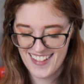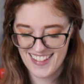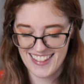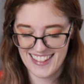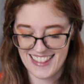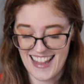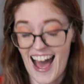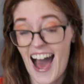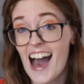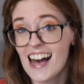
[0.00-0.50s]

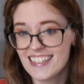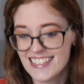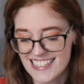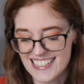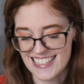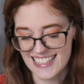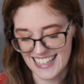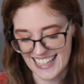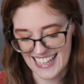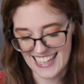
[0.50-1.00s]

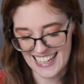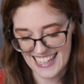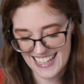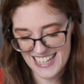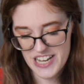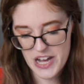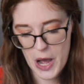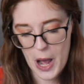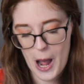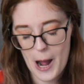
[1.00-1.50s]

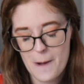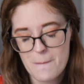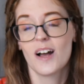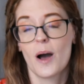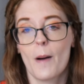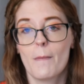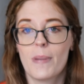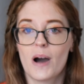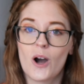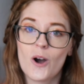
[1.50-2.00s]
Lastly,
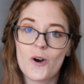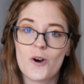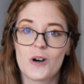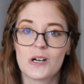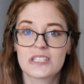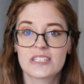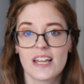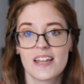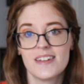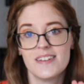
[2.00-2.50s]

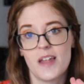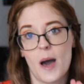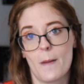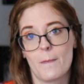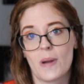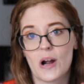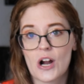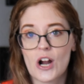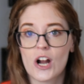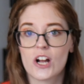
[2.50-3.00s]
pose
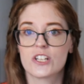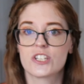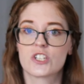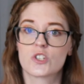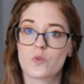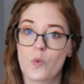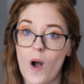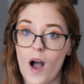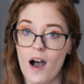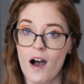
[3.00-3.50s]
number
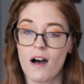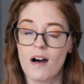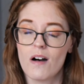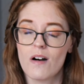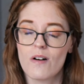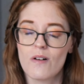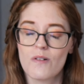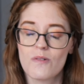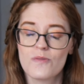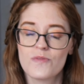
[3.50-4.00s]

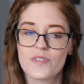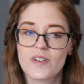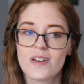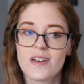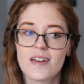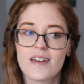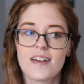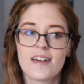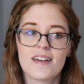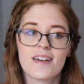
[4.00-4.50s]
12.
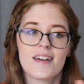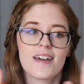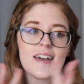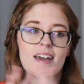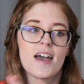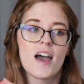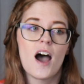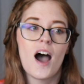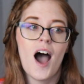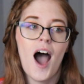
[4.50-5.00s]

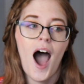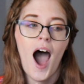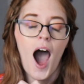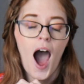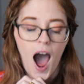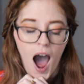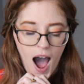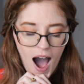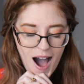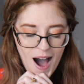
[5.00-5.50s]

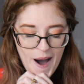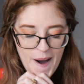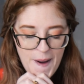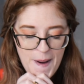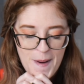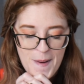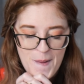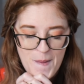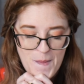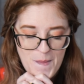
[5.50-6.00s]

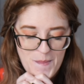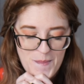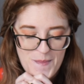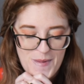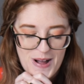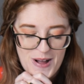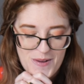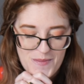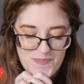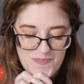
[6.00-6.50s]

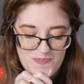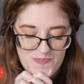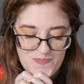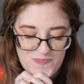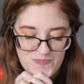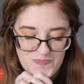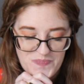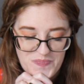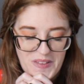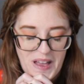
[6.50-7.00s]

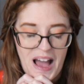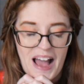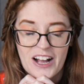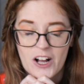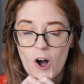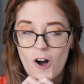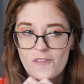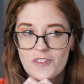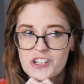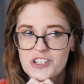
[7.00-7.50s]
I
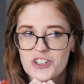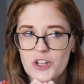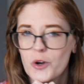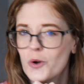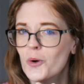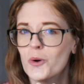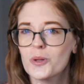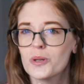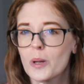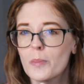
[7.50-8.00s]
call this the
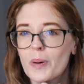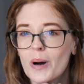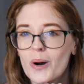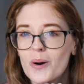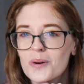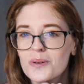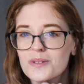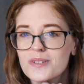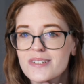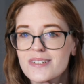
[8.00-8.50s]
hula
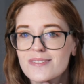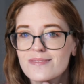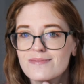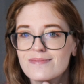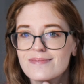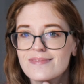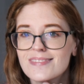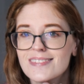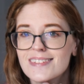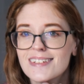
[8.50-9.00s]
pose.
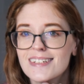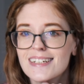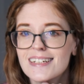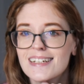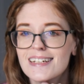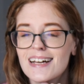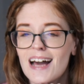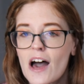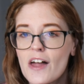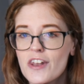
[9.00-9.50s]

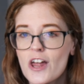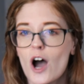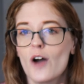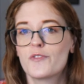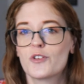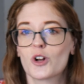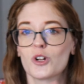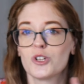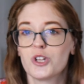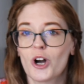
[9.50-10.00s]
Now,
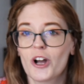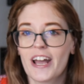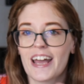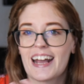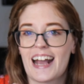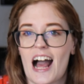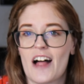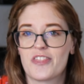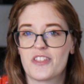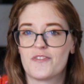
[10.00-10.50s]
if you're
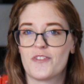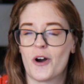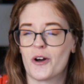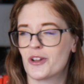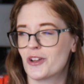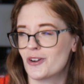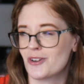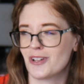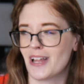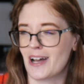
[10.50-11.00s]
looking at the
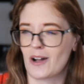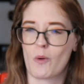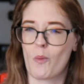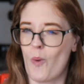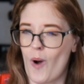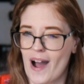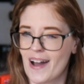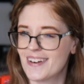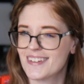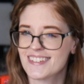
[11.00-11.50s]
photo, you're like,
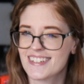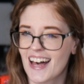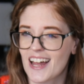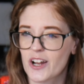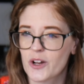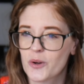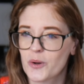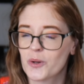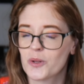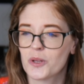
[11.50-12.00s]
why is that
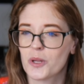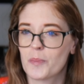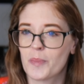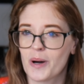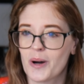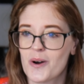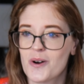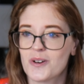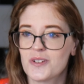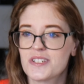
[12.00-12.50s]
a hula
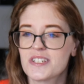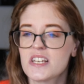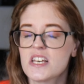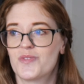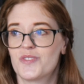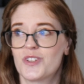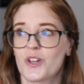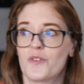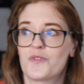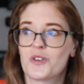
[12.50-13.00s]
pose?
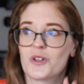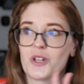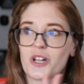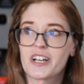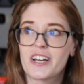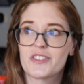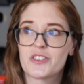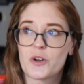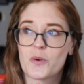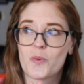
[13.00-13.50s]
So if you
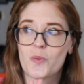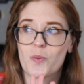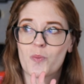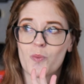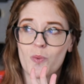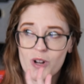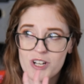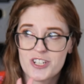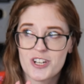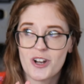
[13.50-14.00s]
look at the
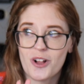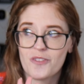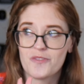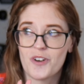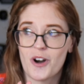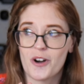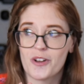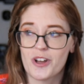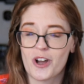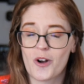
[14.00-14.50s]
original
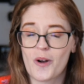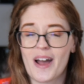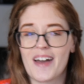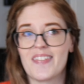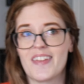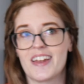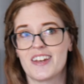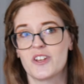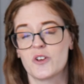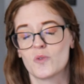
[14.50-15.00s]
photo
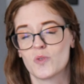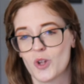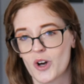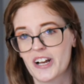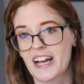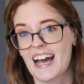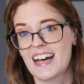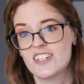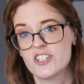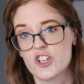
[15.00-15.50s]
and then you
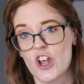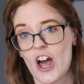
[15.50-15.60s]
look at